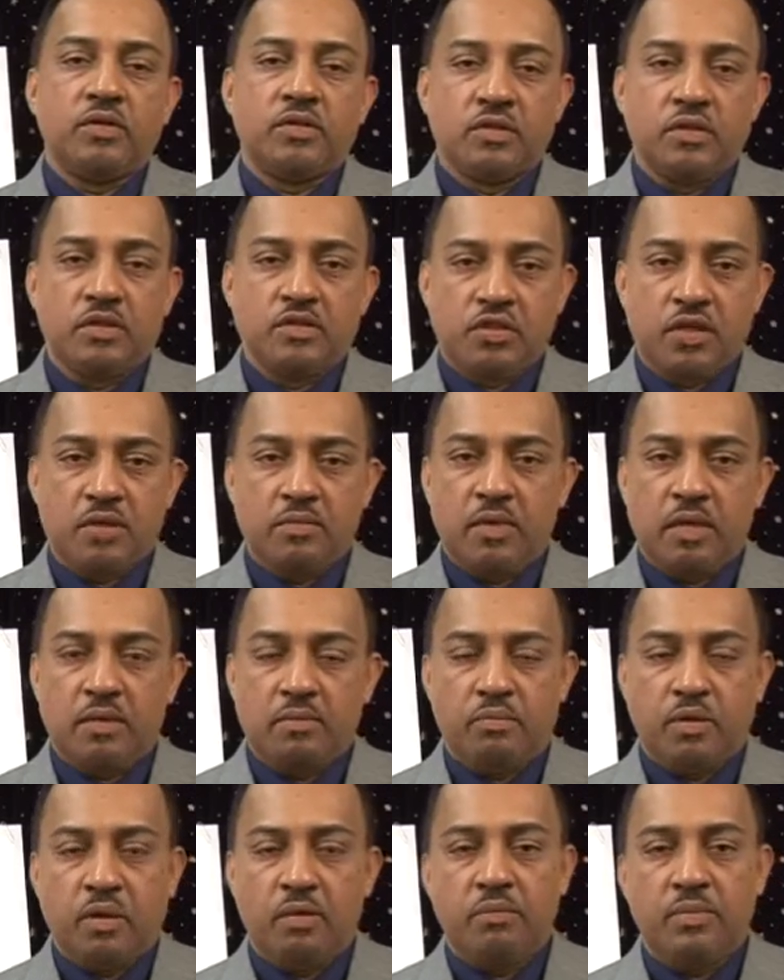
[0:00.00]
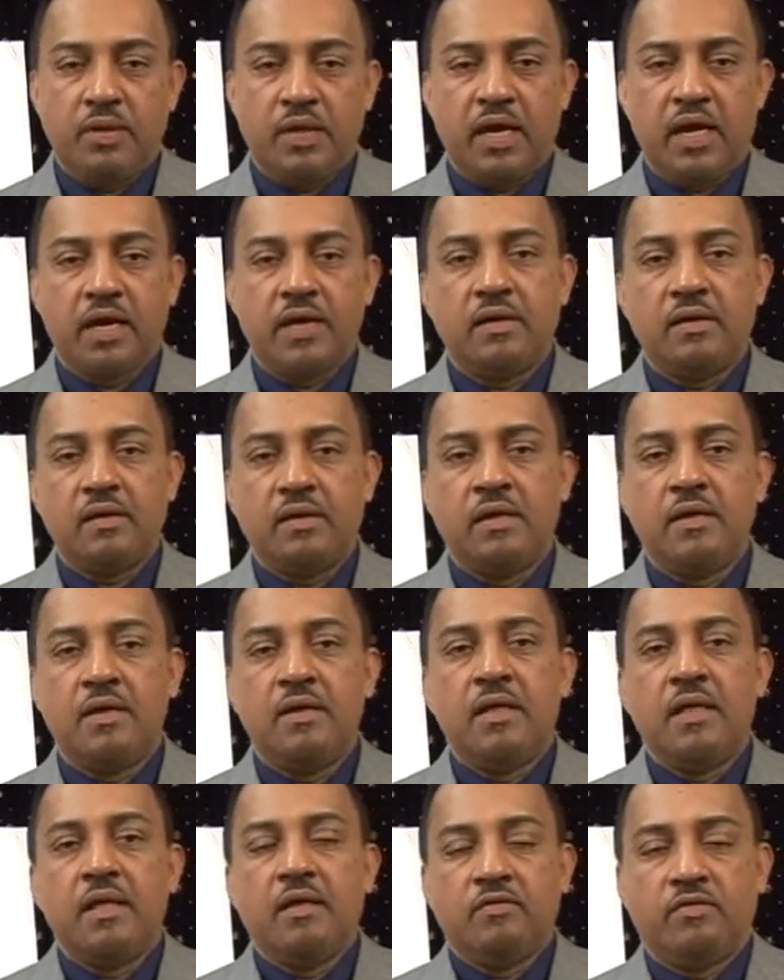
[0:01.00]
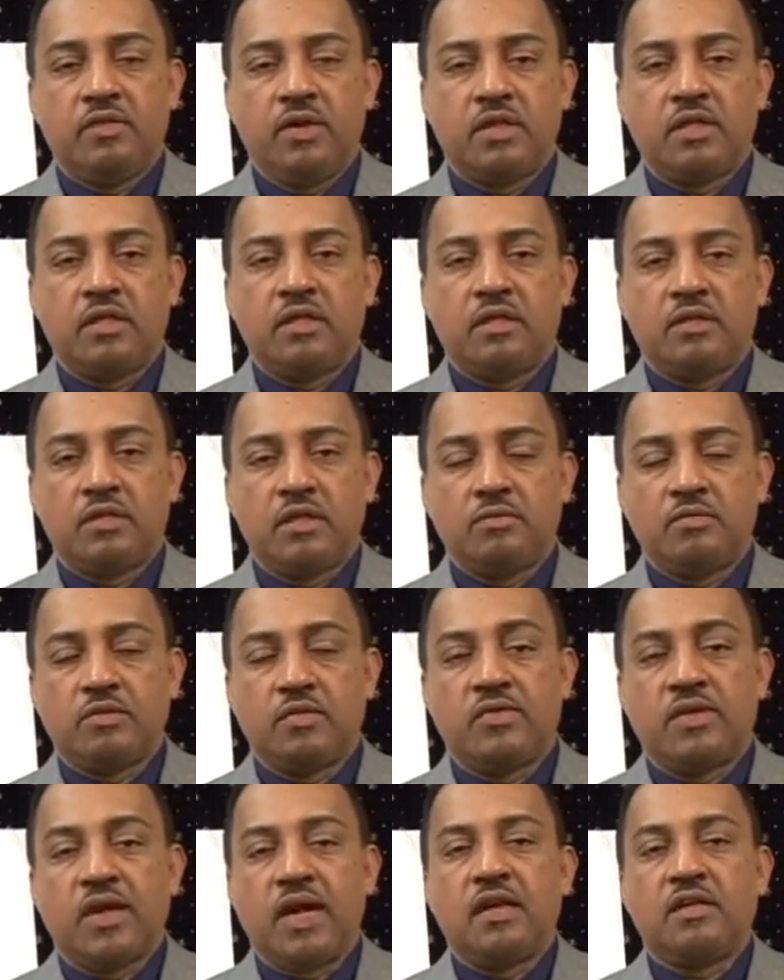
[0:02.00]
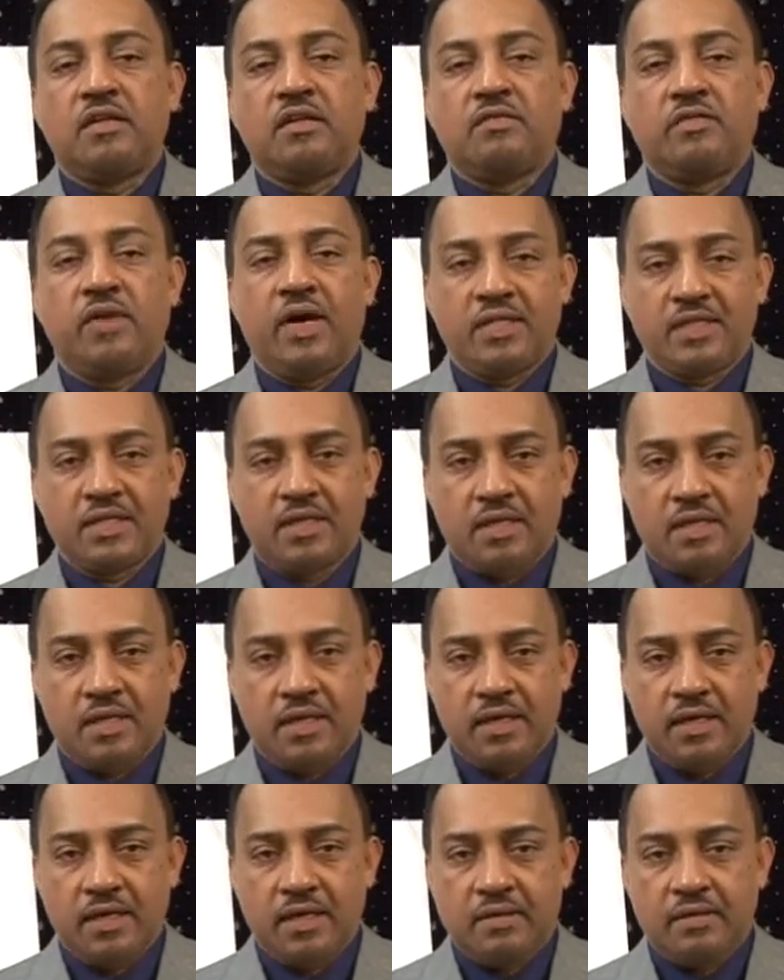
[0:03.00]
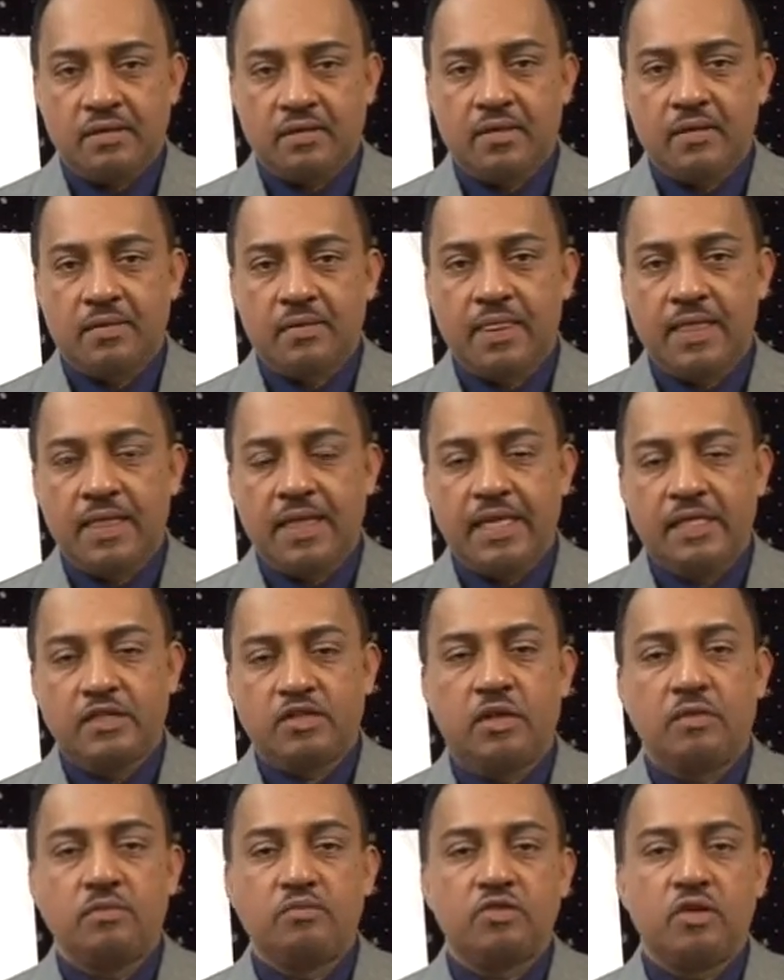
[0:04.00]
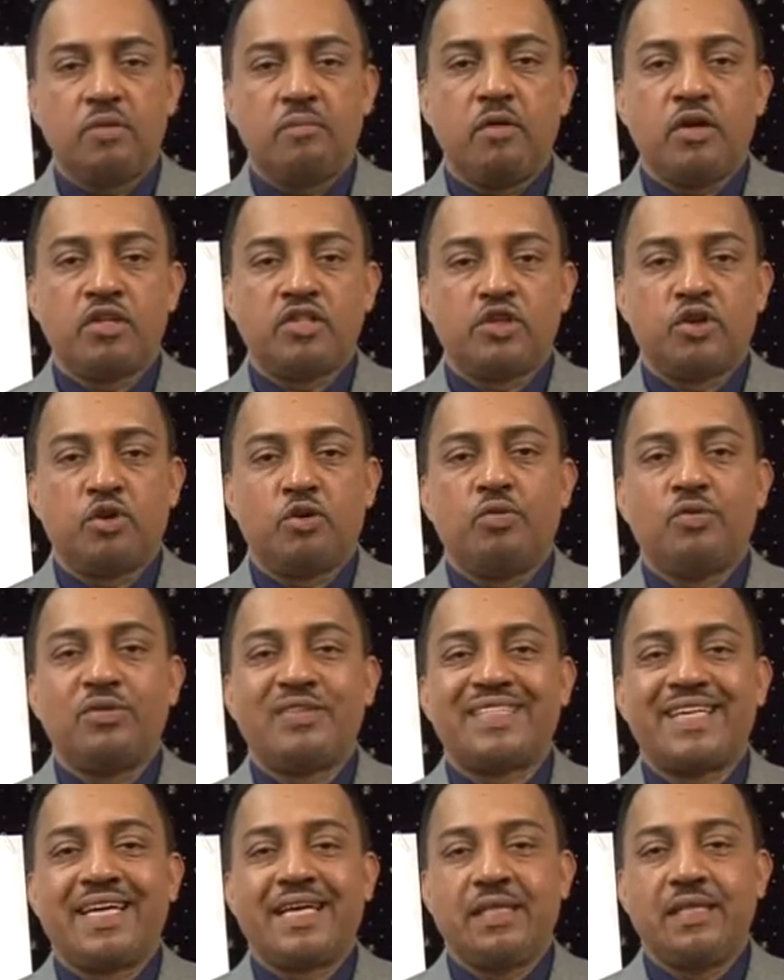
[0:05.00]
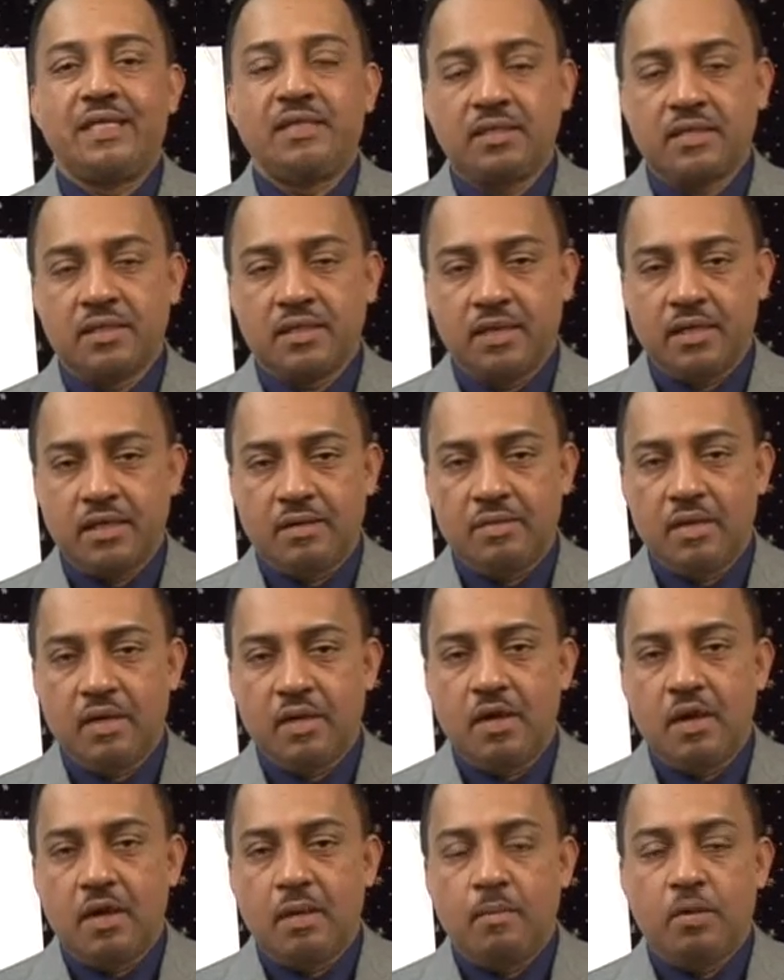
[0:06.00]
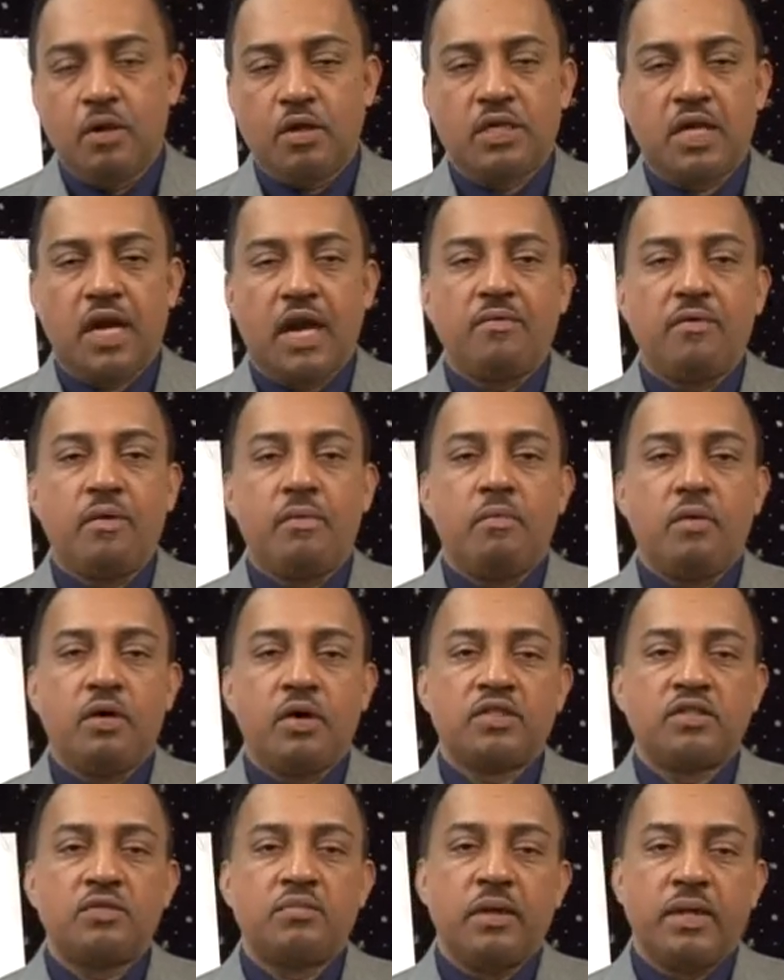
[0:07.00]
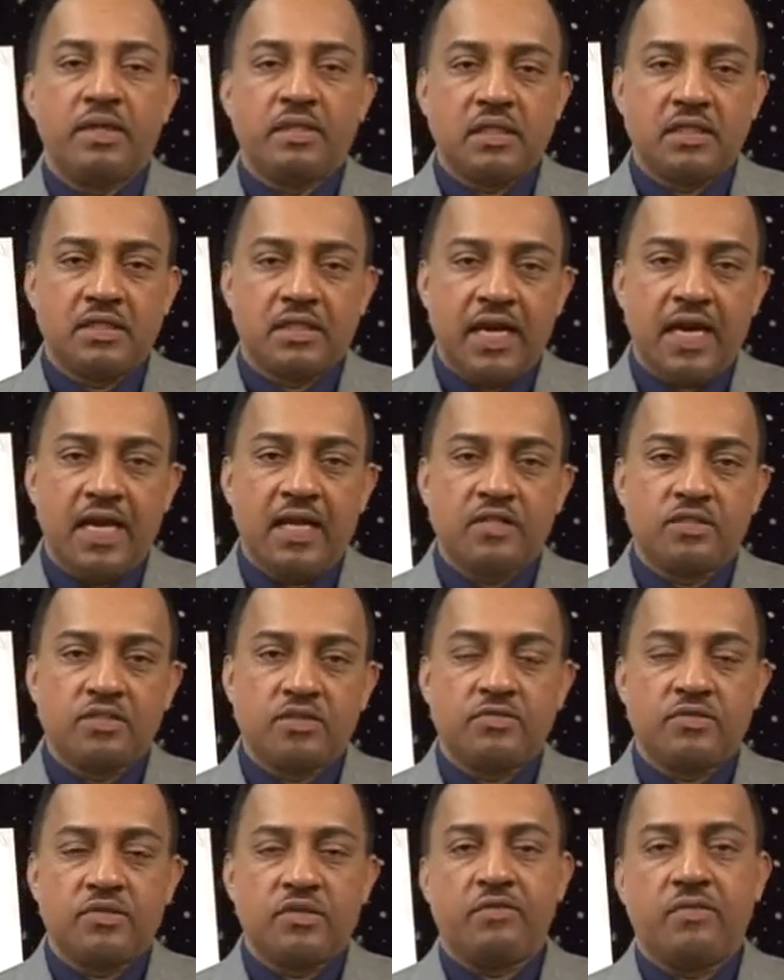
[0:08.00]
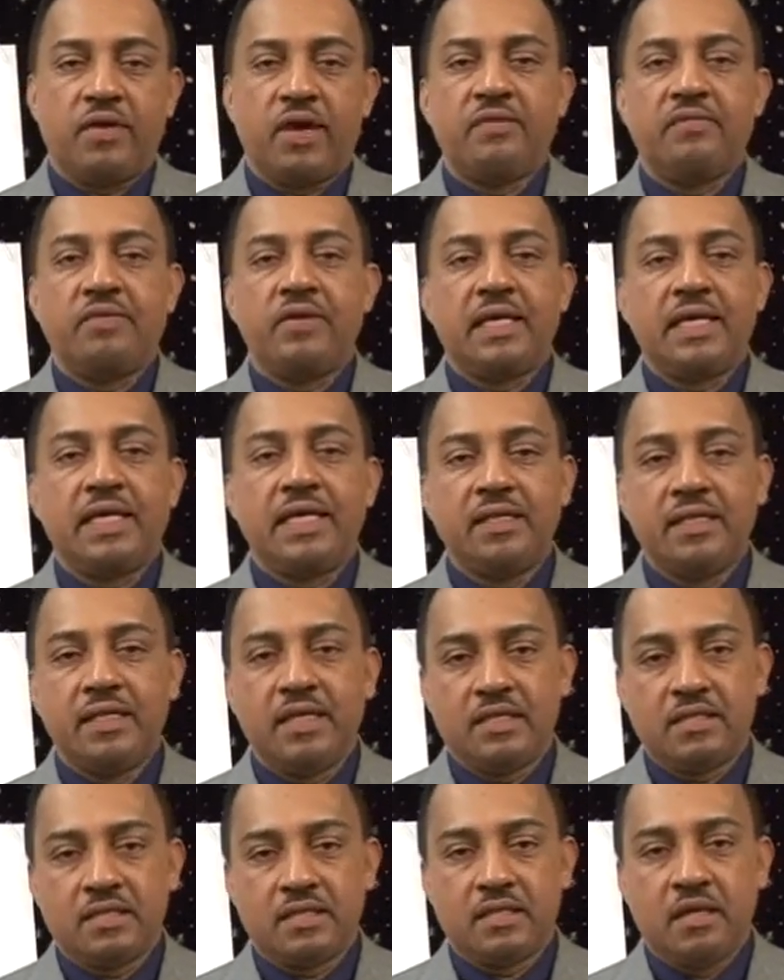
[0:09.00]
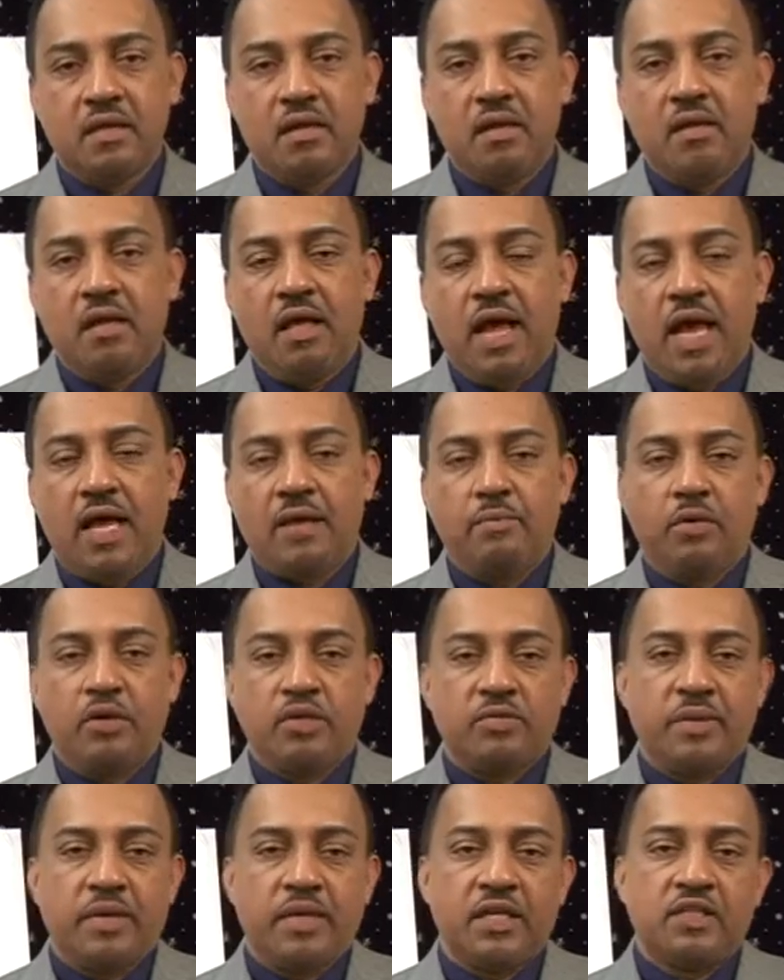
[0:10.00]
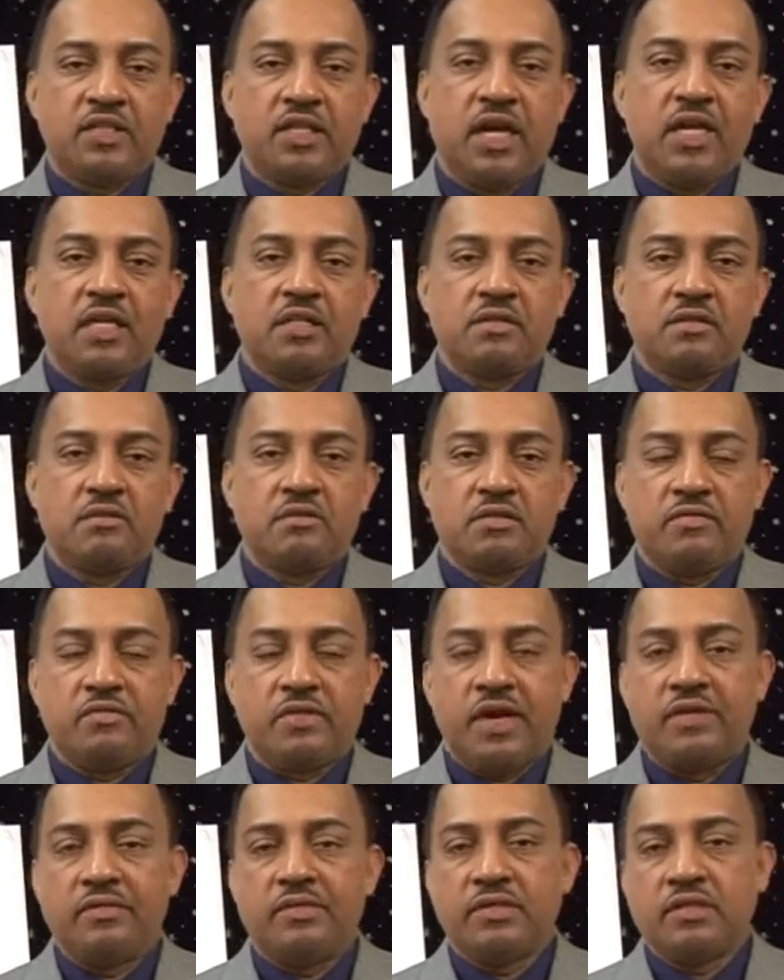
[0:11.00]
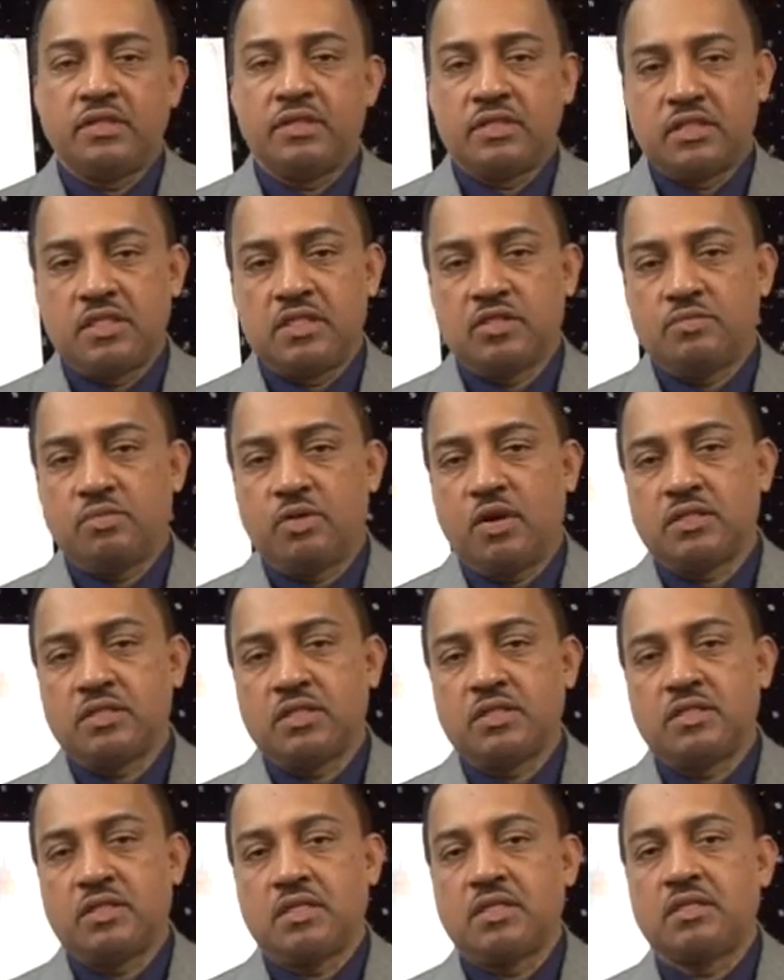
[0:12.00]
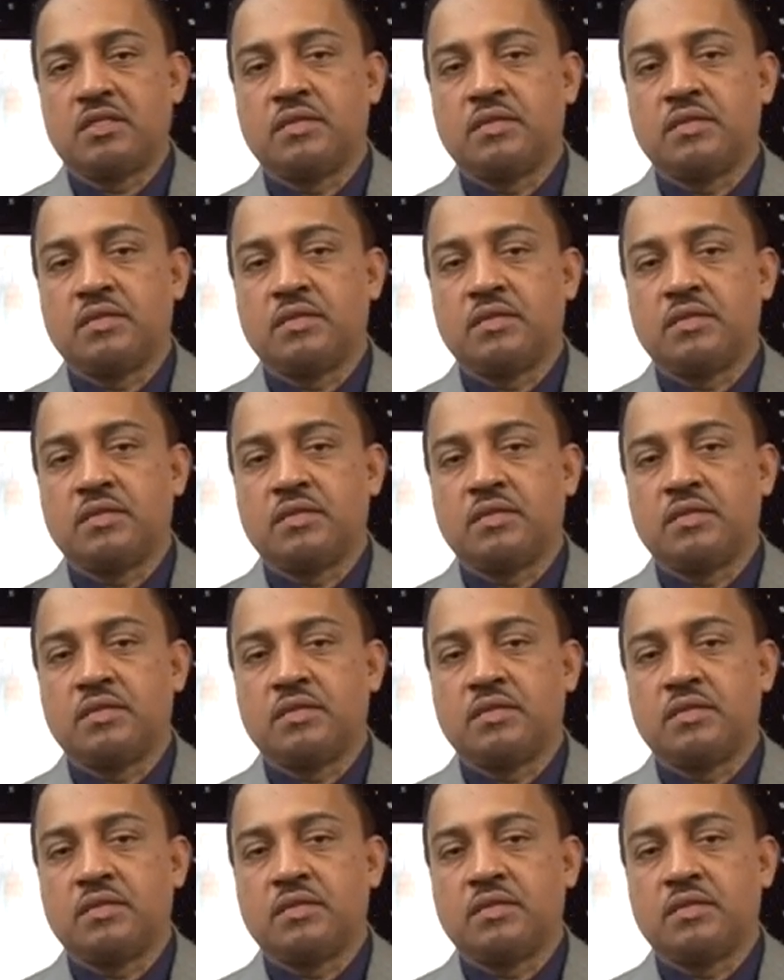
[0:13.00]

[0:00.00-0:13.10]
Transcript: gym and pumping iron, fit in the terms of cardiovascular health, in terms of musculoskeletal health, must have a much better chance of surviving illness and much better chance of surviving disease processes.